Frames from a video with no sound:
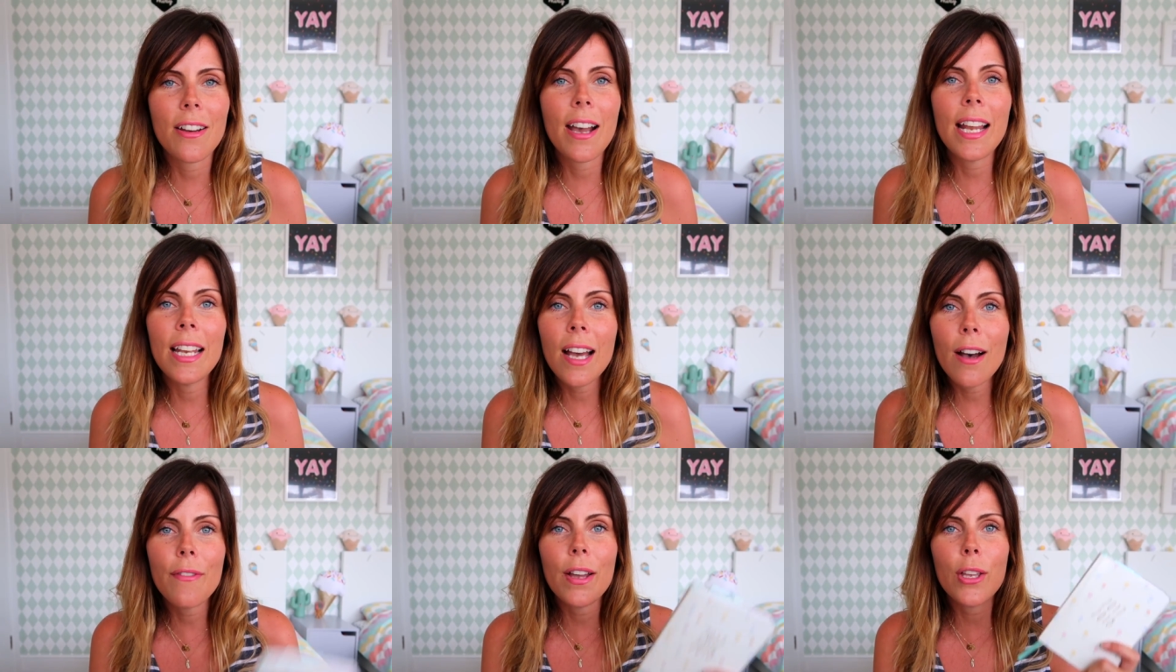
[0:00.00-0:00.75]
I
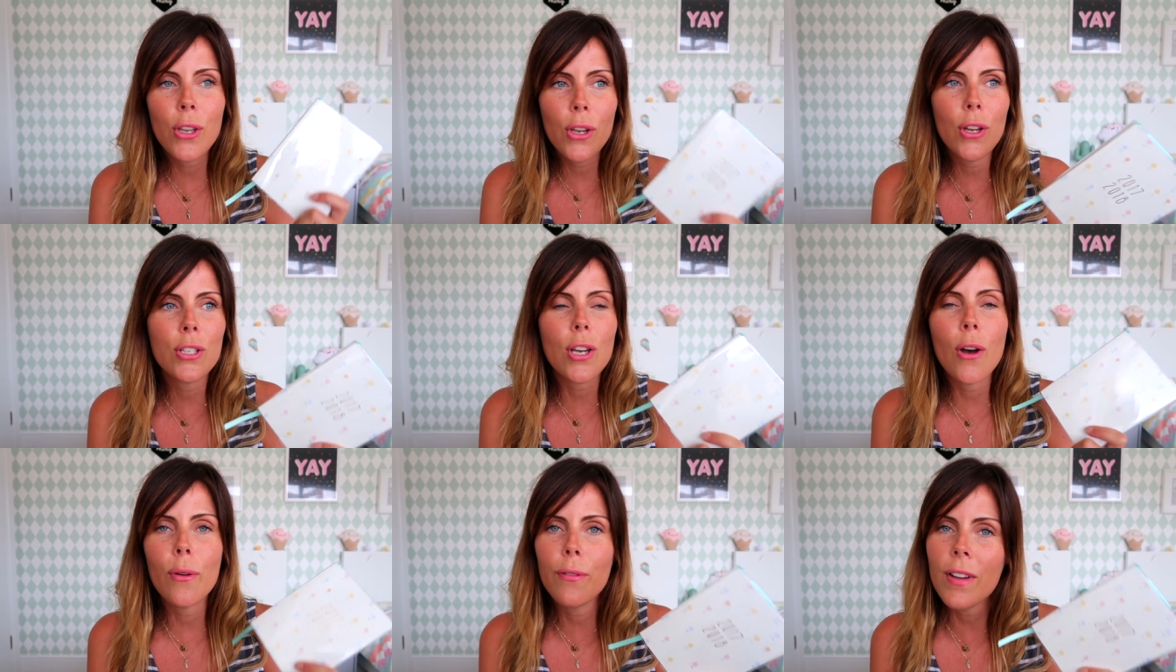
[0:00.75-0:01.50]
love a good
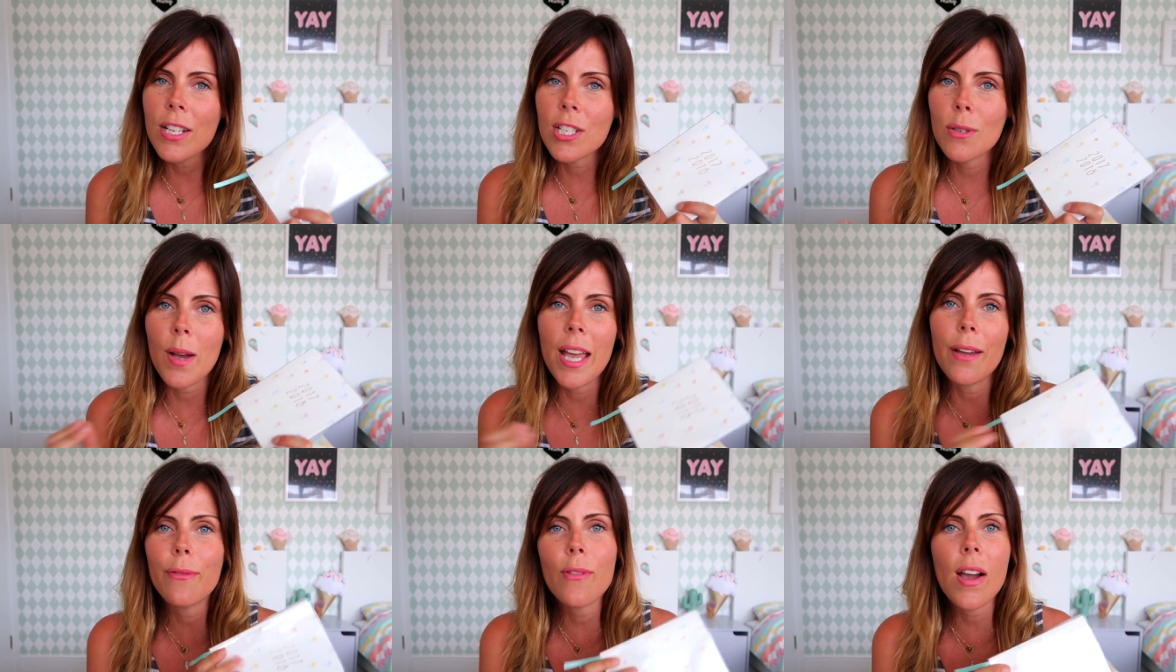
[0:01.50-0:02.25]
old fashioned
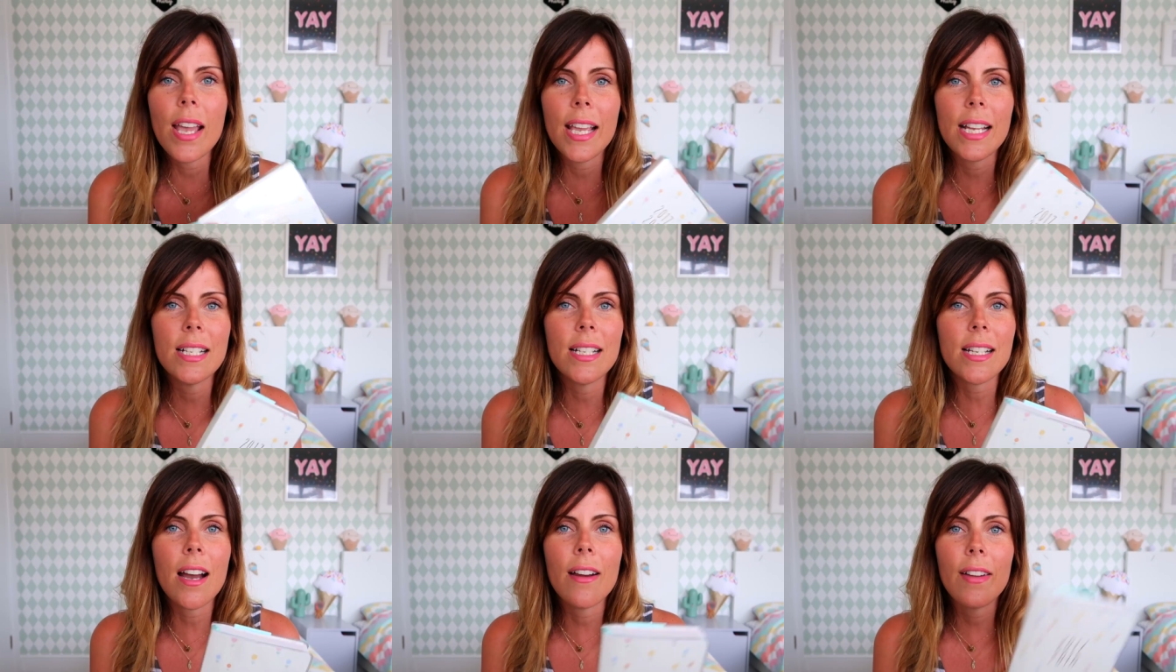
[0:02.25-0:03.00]
way of writing in a
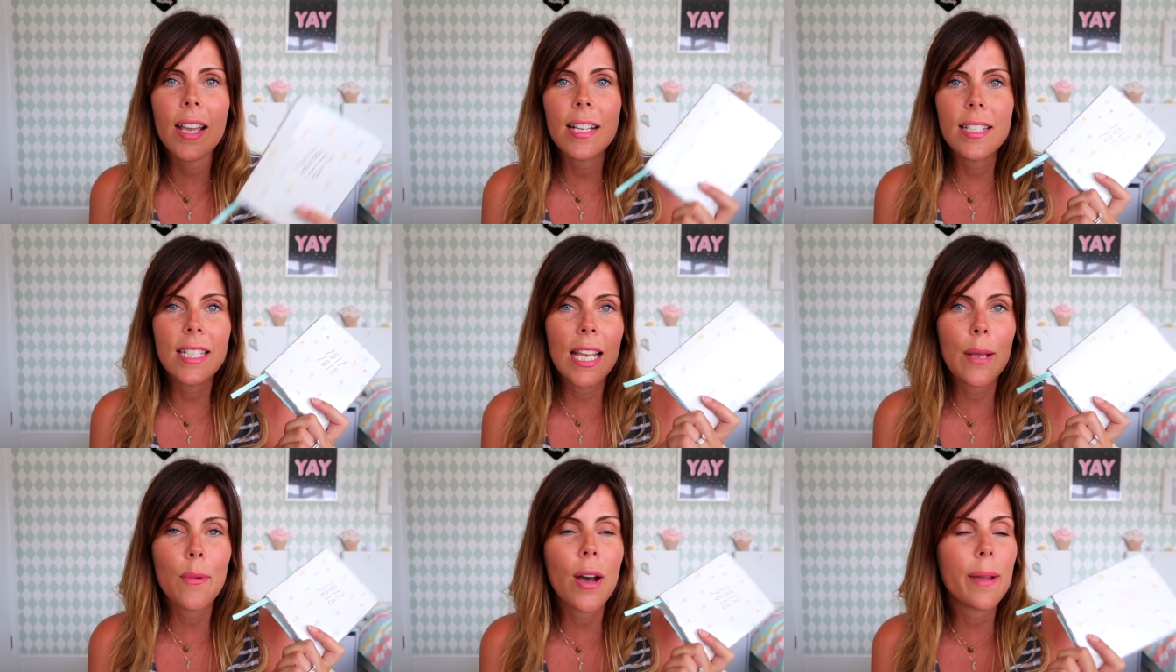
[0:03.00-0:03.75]
diary and
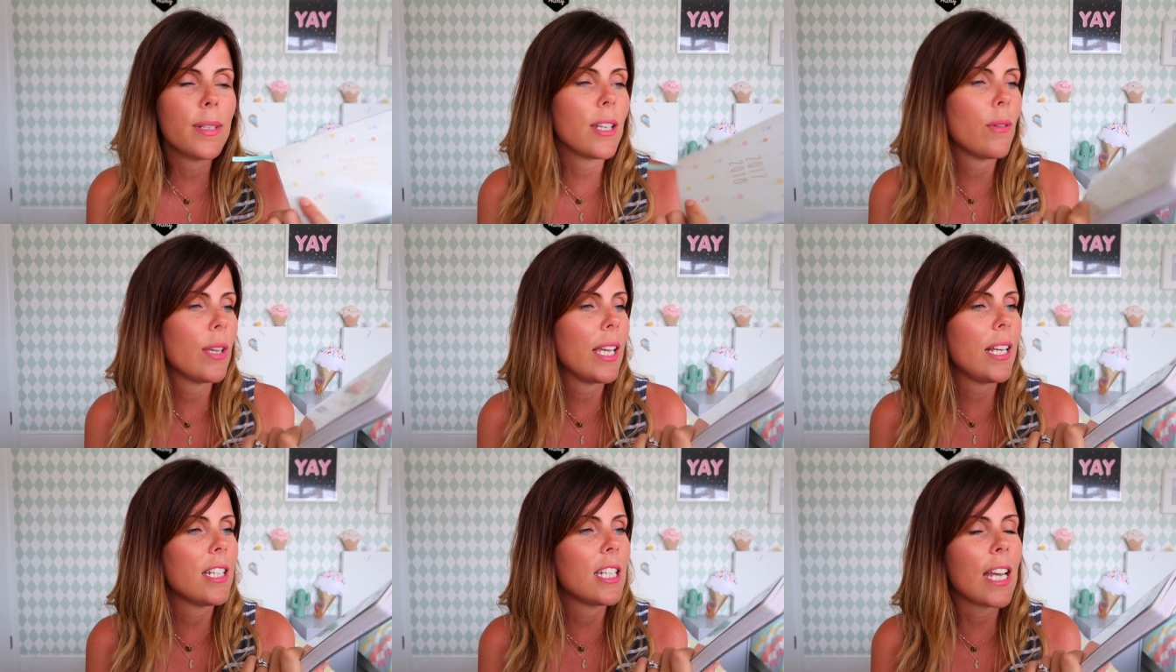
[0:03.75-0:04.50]
seeing what I'm doing
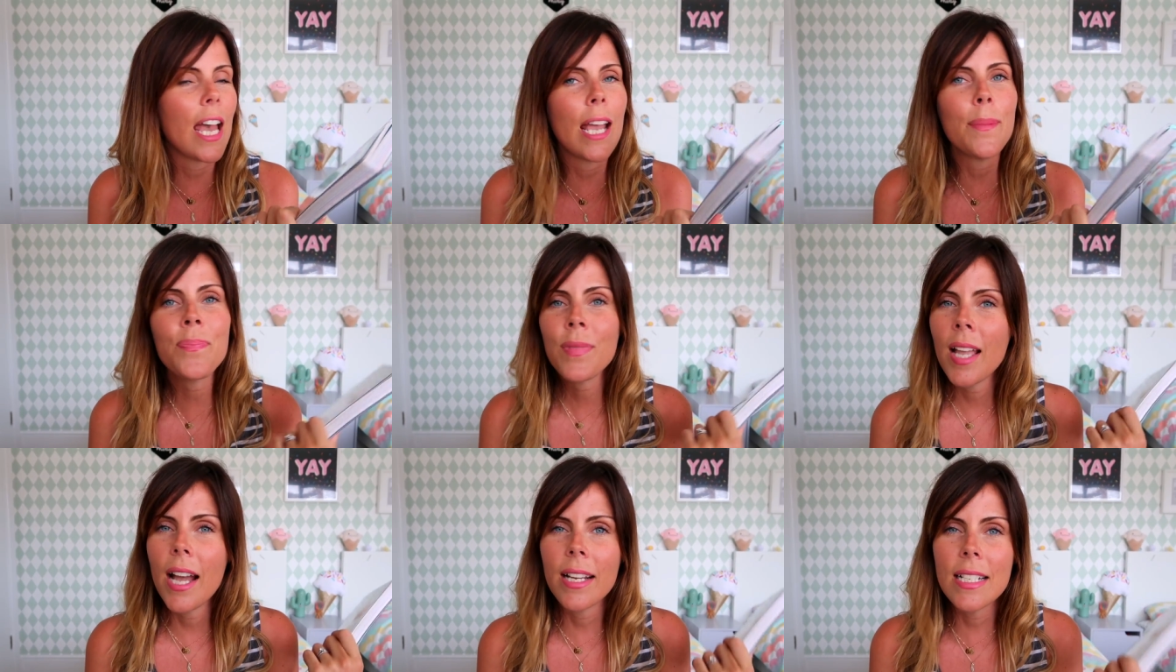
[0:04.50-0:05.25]
each day
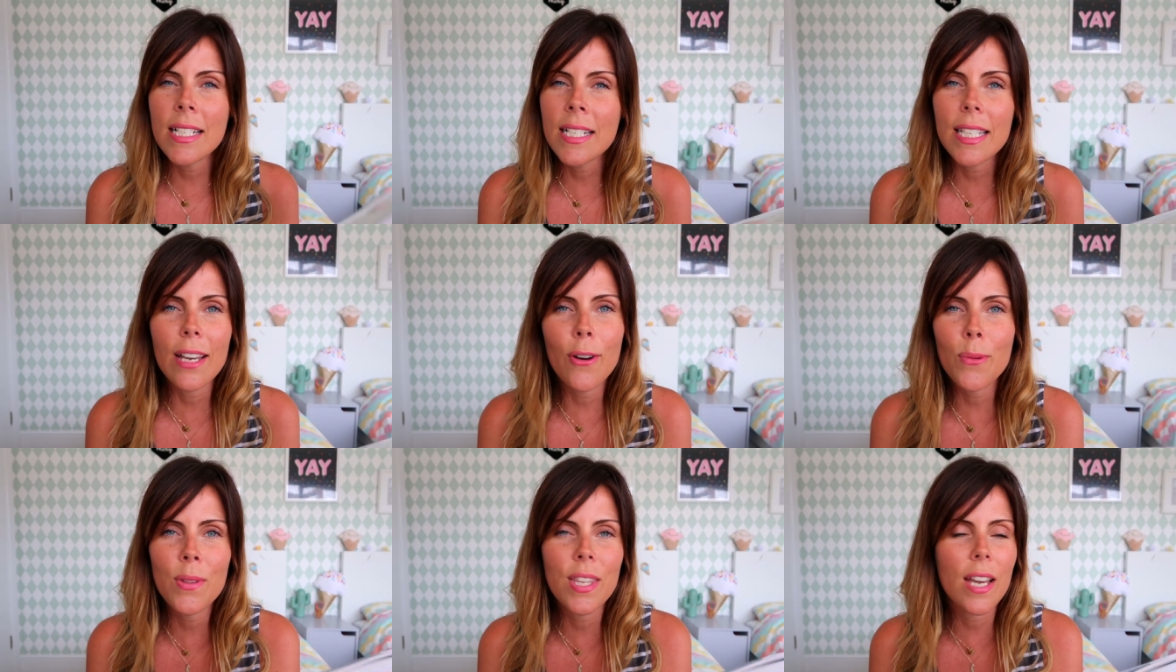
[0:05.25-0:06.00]
and I didn't get
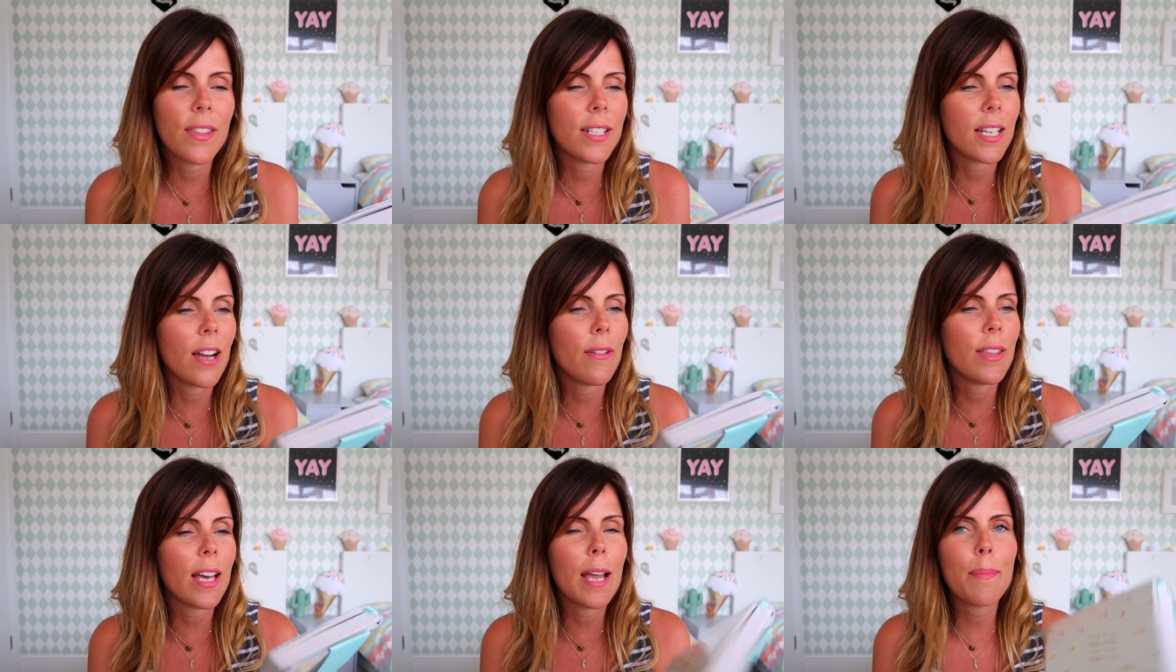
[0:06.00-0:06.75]
on with the other
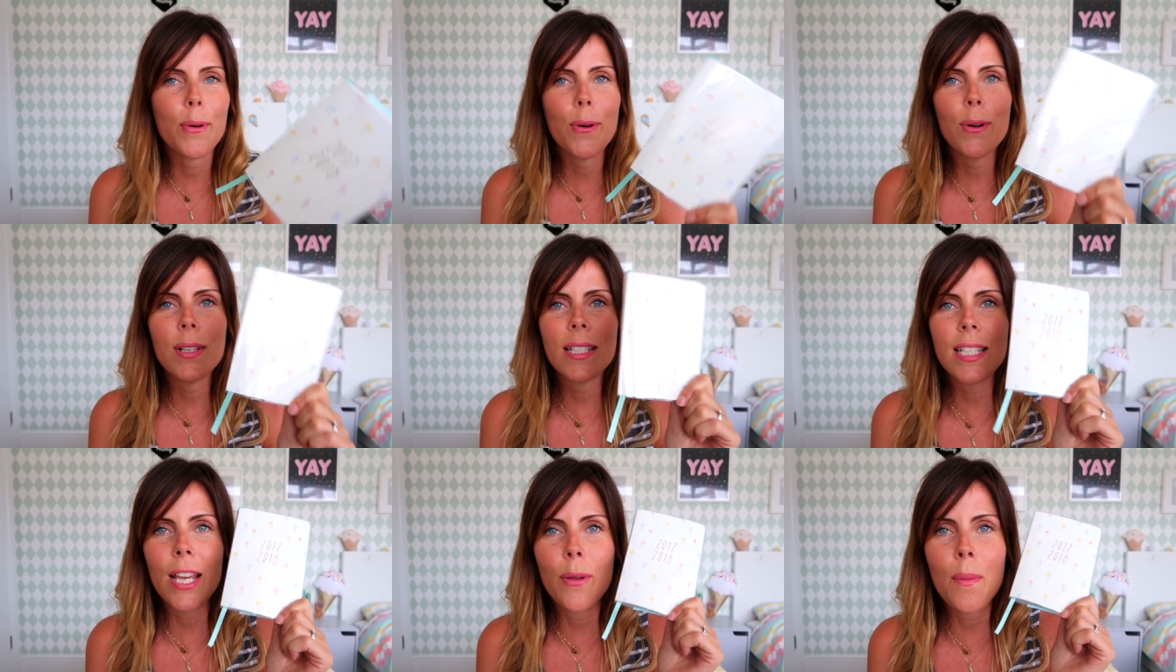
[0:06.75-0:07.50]
diary that I bought
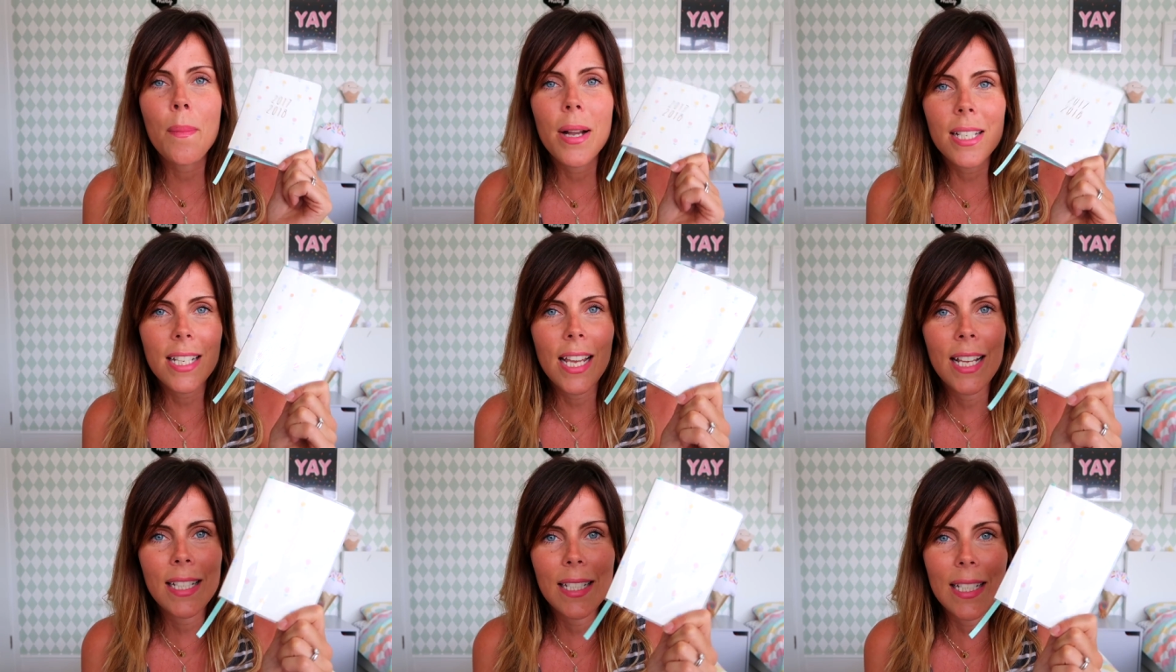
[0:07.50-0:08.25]
so much to
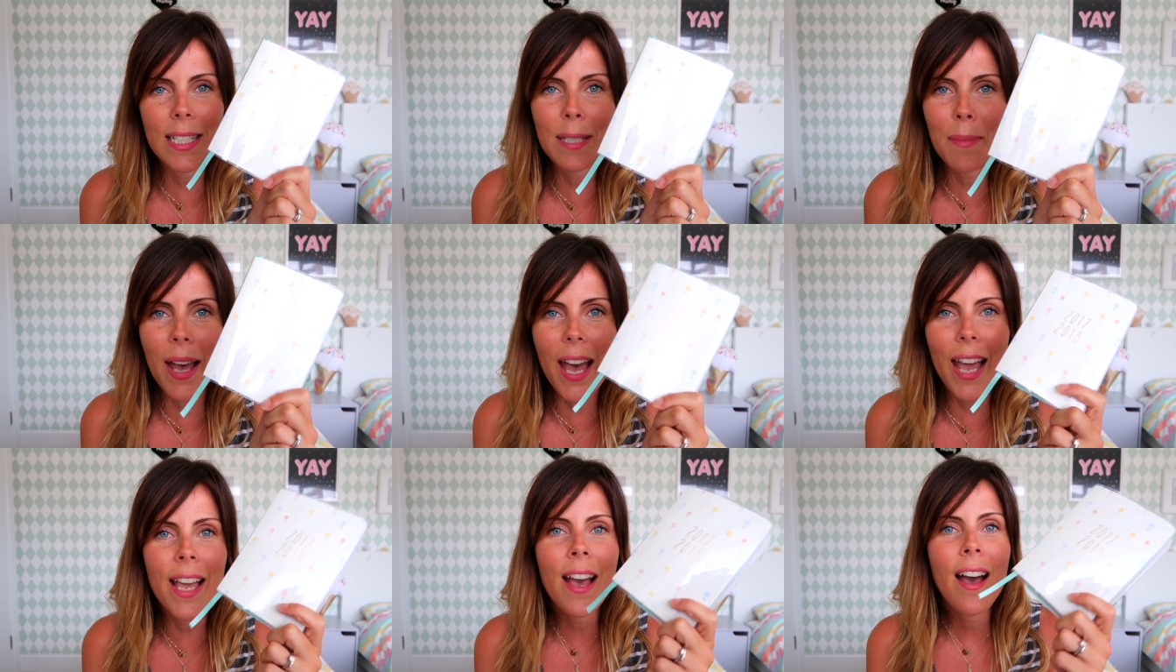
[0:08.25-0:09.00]
his
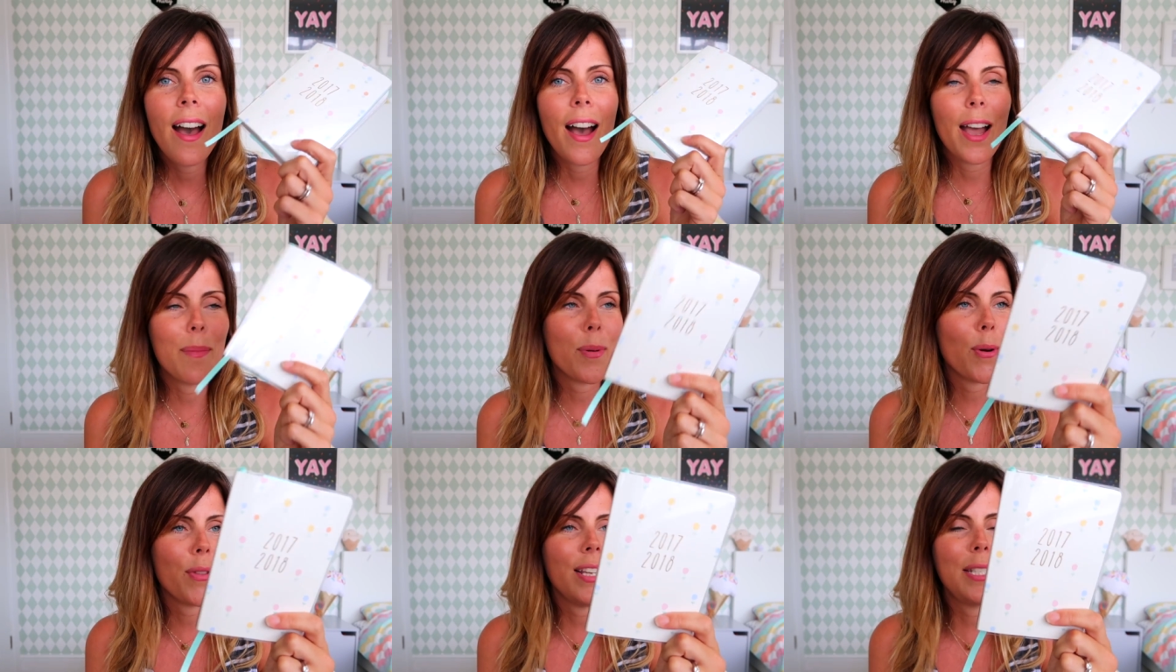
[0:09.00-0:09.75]
dismay I bought